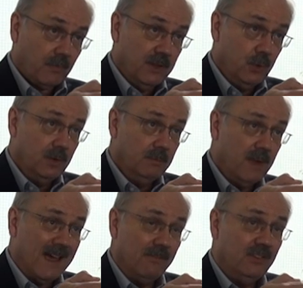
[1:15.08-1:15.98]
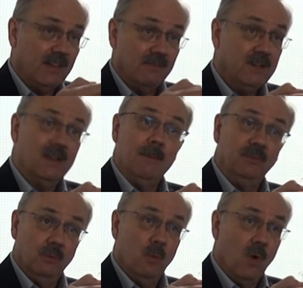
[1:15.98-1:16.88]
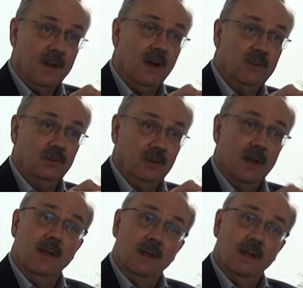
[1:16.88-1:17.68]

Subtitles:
you could have 7 times 100,